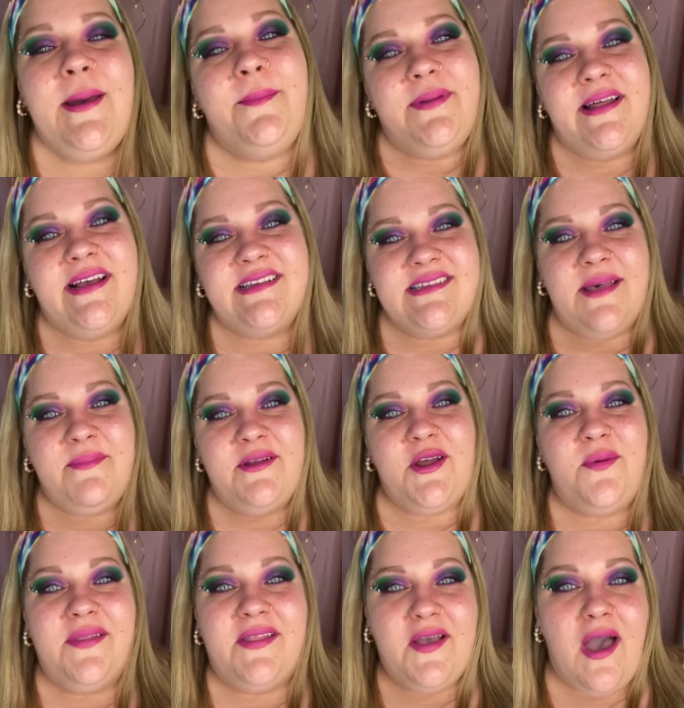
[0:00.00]
Please let me
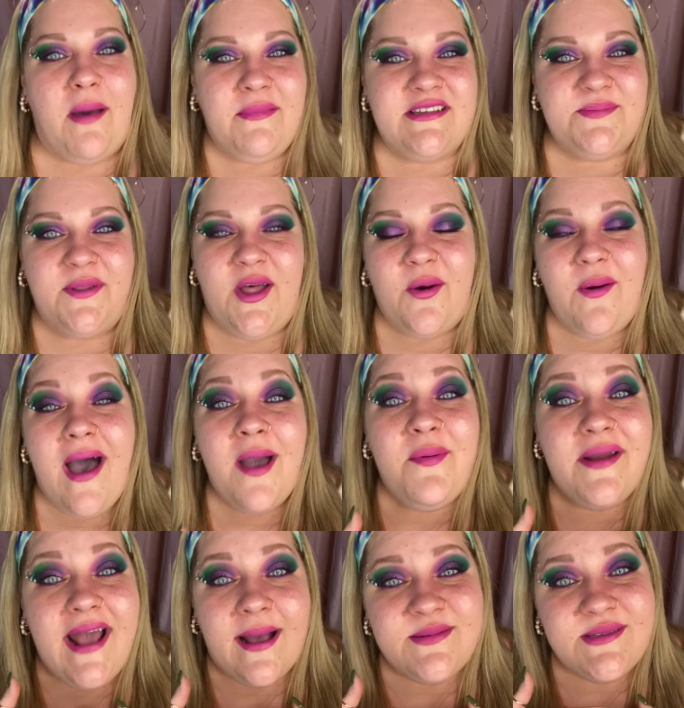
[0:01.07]
know in the comments below. I
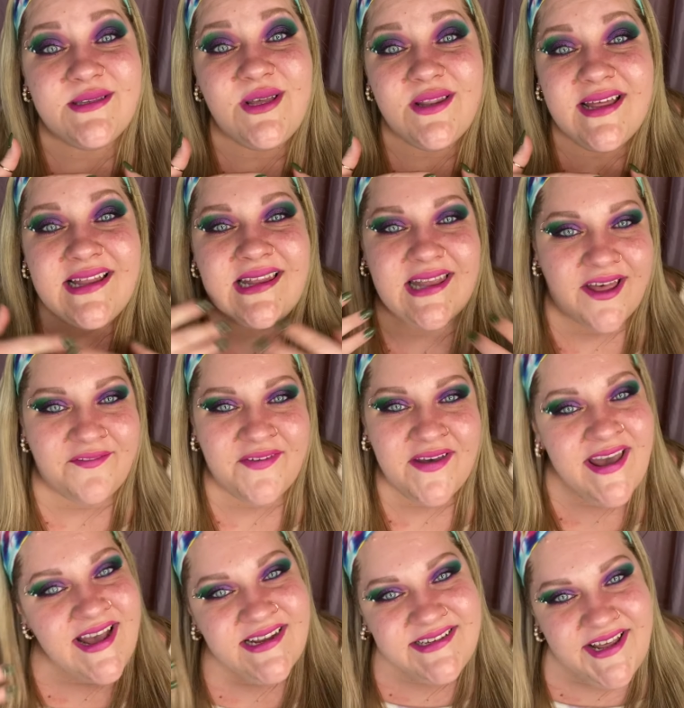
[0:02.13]
would absolutely love
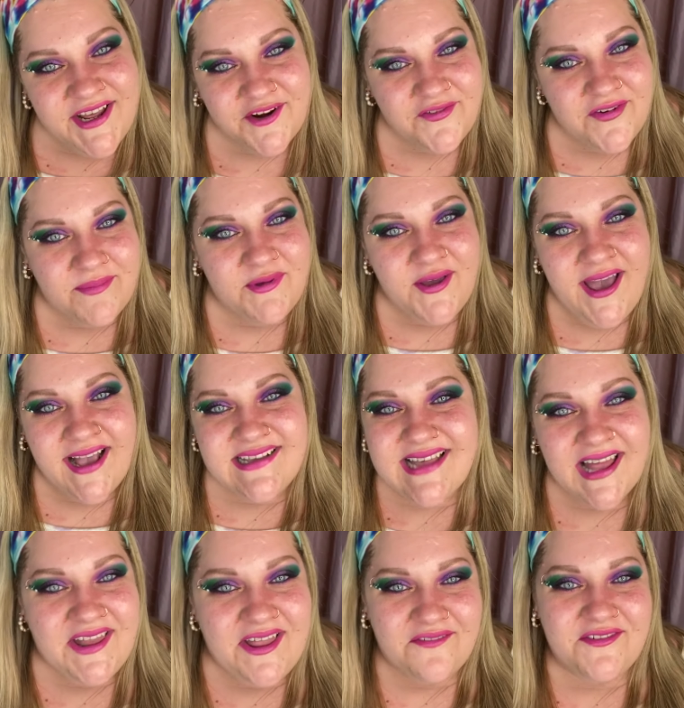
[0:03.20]
to hear from you guys.
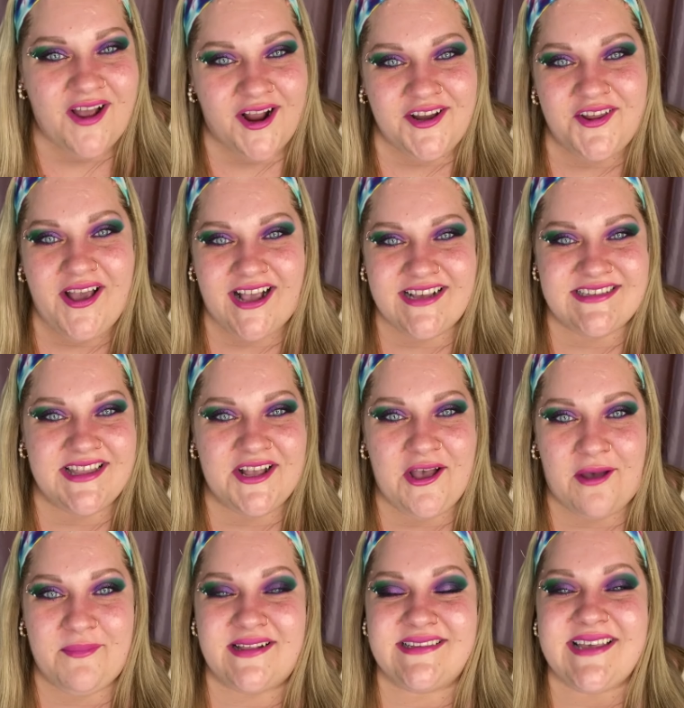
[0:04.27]
I love talking to you guys in the
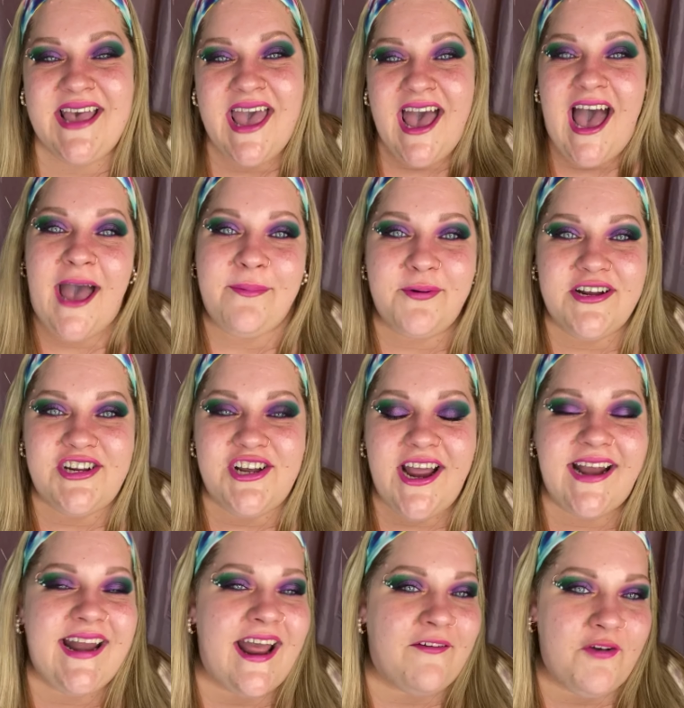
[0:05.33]
comments. I
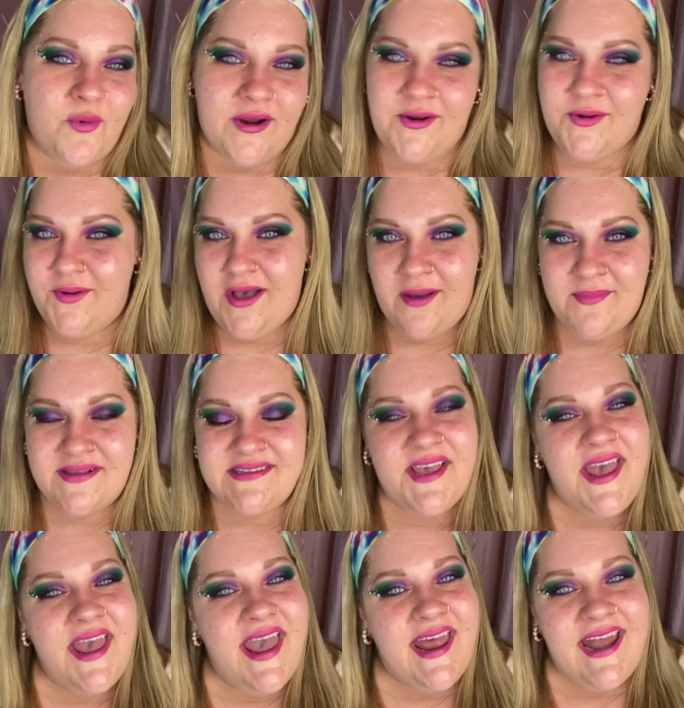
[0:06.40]
appreciate every everyone who comments
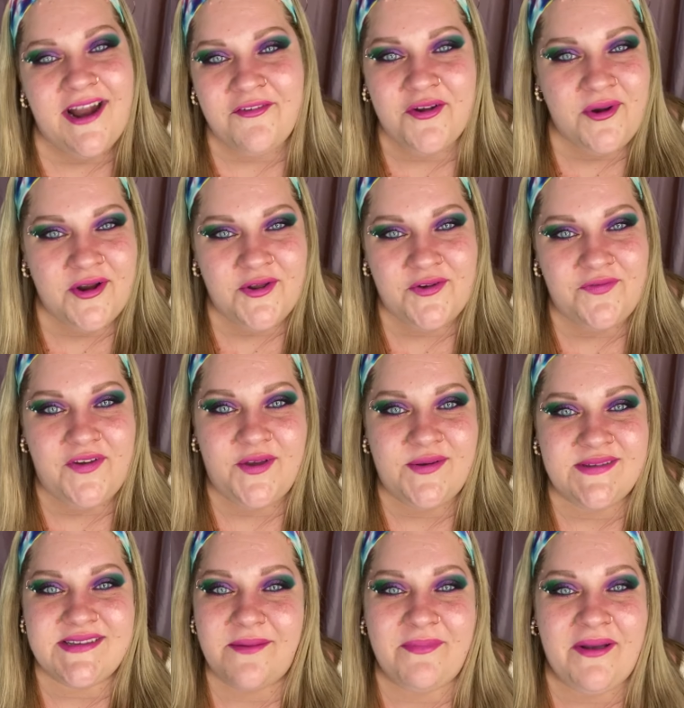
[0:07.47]
and everyone who
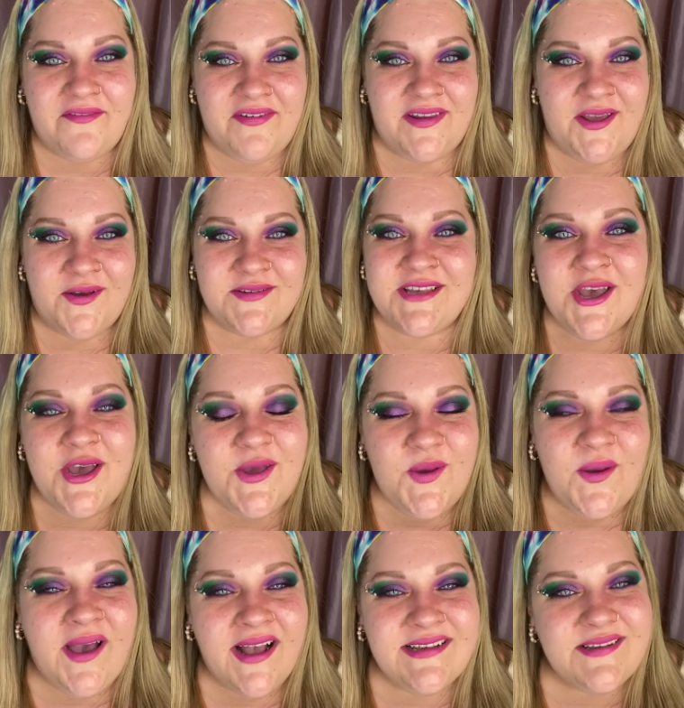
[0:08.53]
views my videos. You
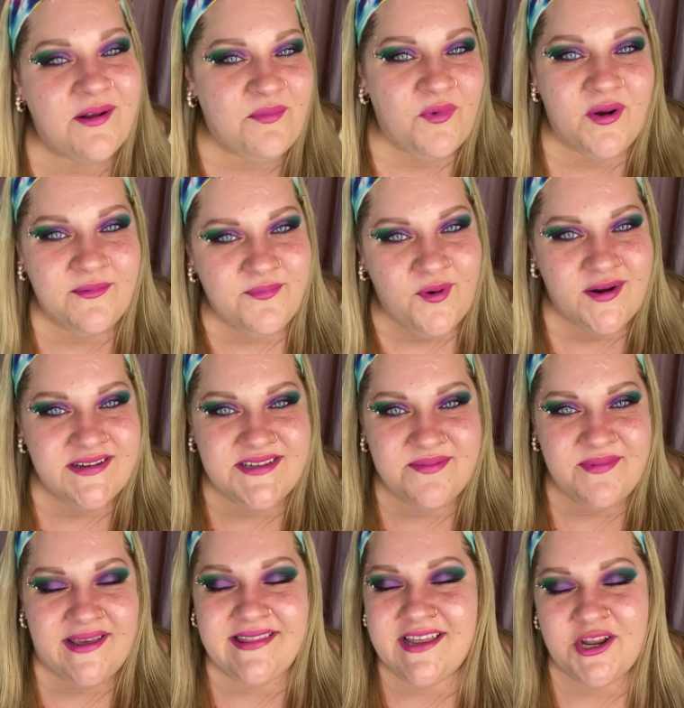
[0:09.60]
guys are more important to
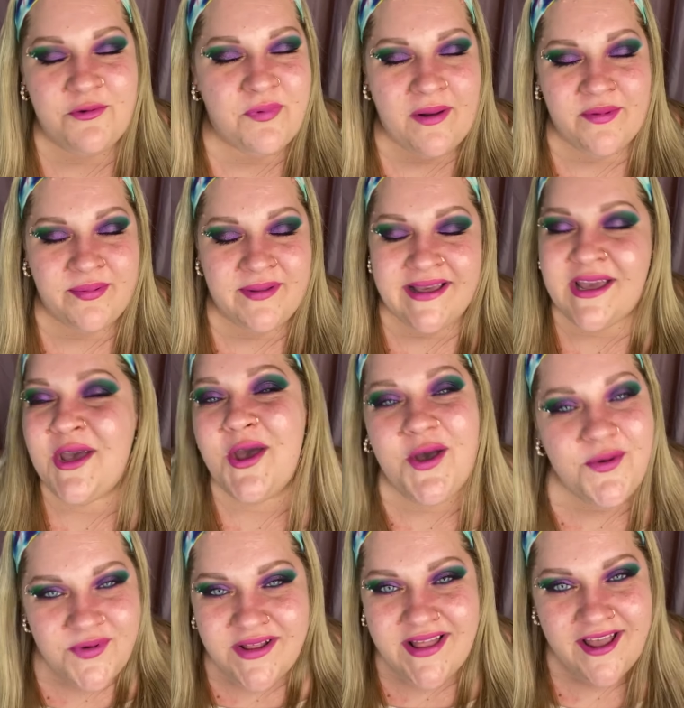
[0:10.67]
me than you probably
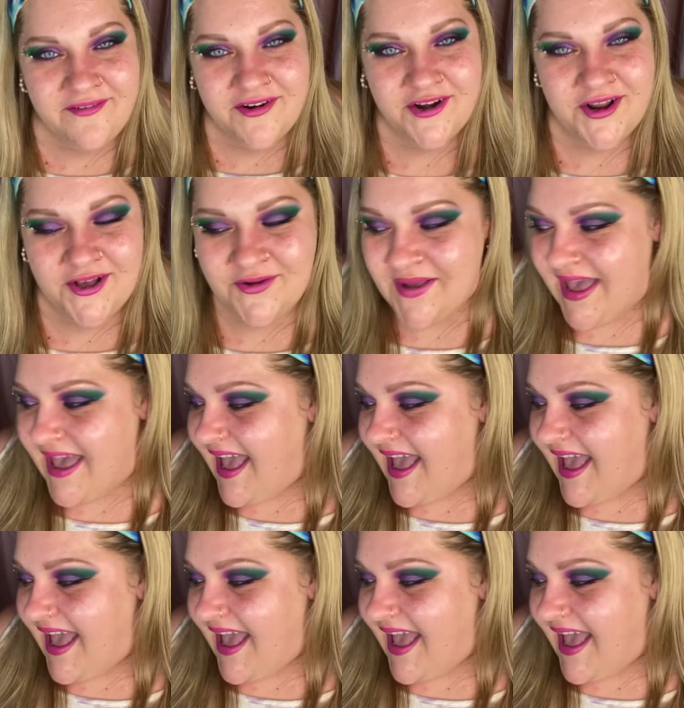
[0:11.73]
will ever know.